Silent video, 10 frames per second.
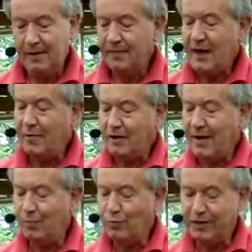There
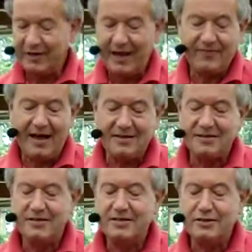again, we could add that
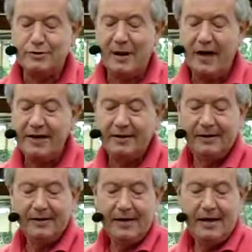to the display.
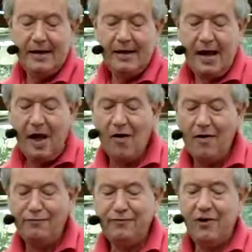I
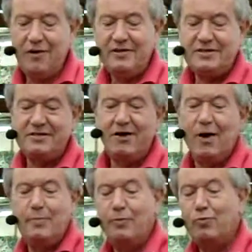find this
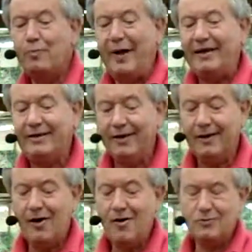type of
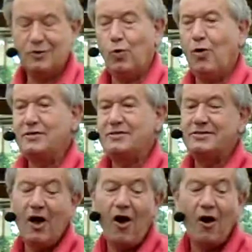Rudbeckia aren't quite as
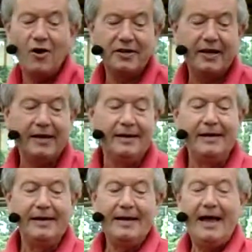hardy
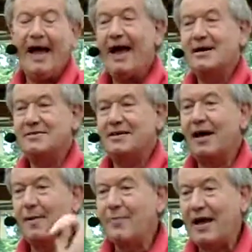as
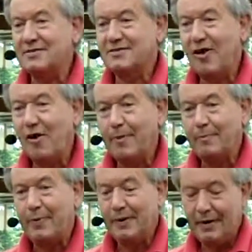that
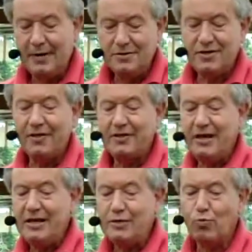type. So they
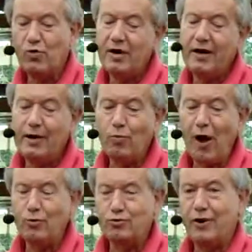need a really
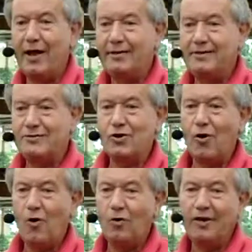well-drained
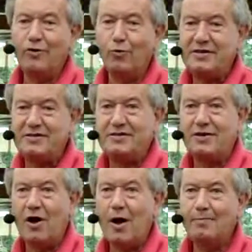soil in the winter
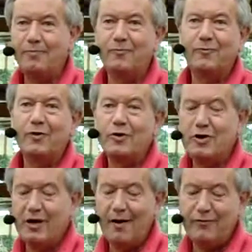time for
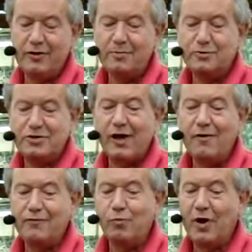them to go
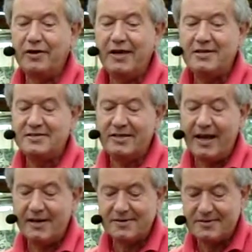from one year to
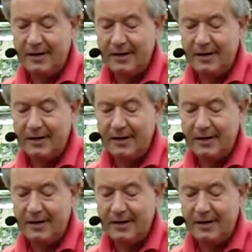next.